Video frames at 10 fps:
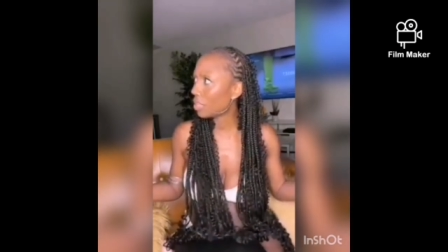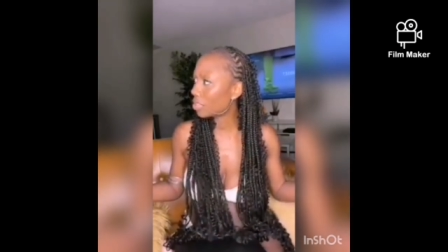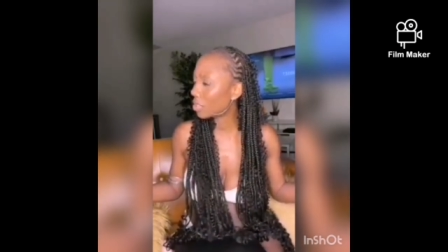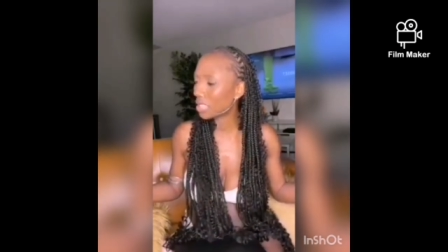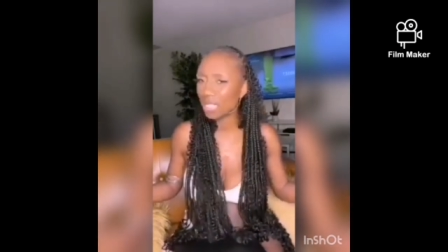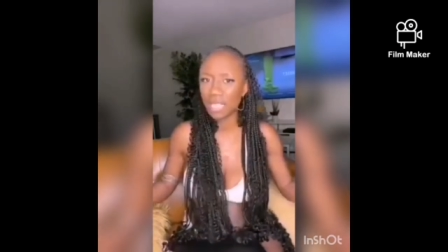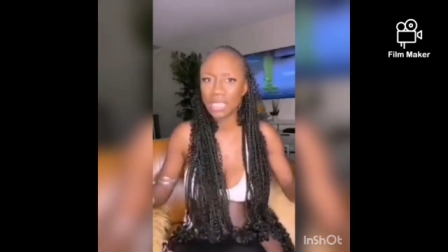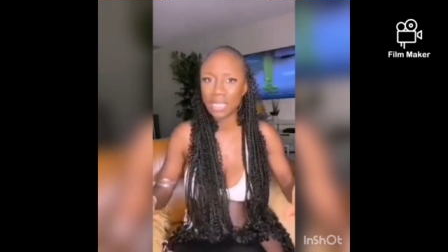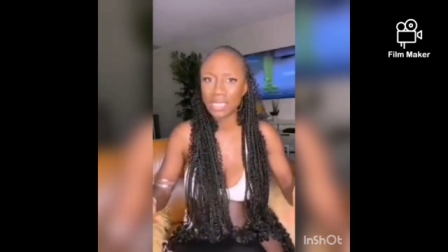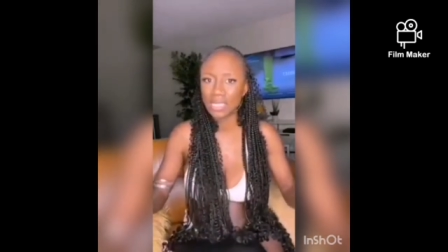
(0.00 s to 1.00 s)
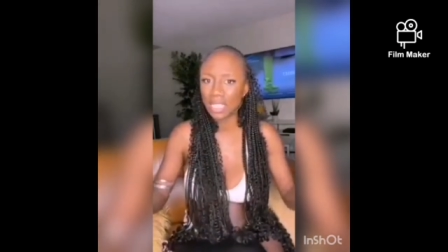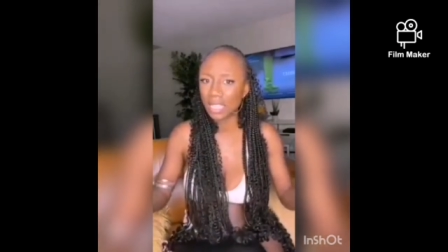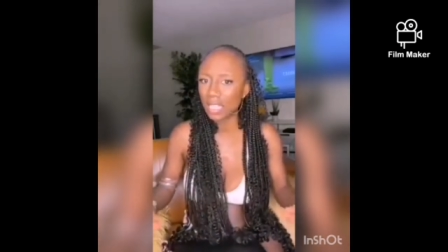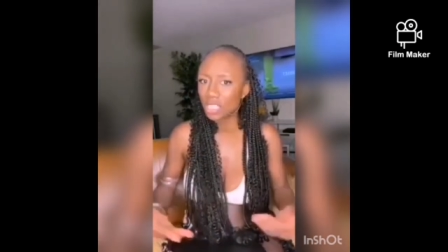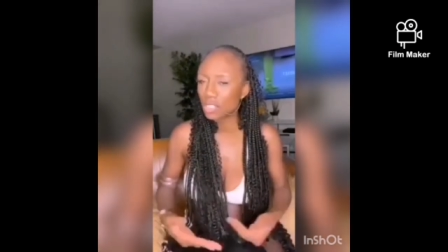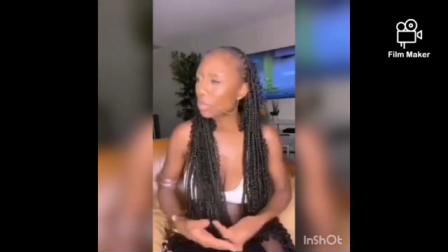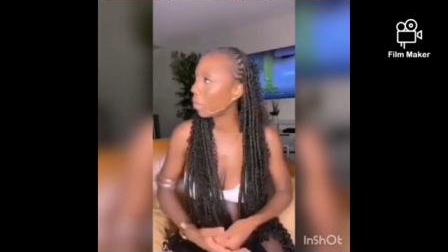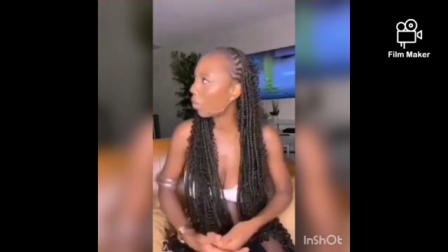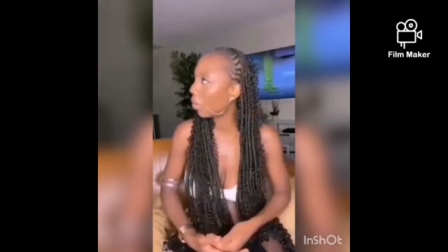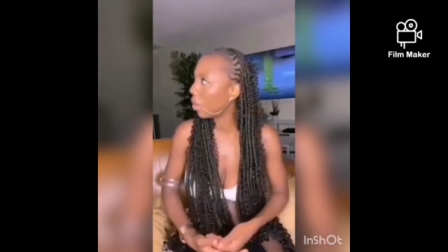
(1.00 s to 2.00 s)
He wants to see the kids. He's seen the kids
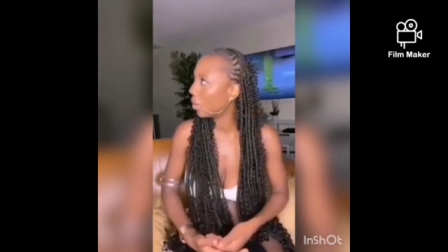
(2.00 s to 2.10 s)
tomorrow.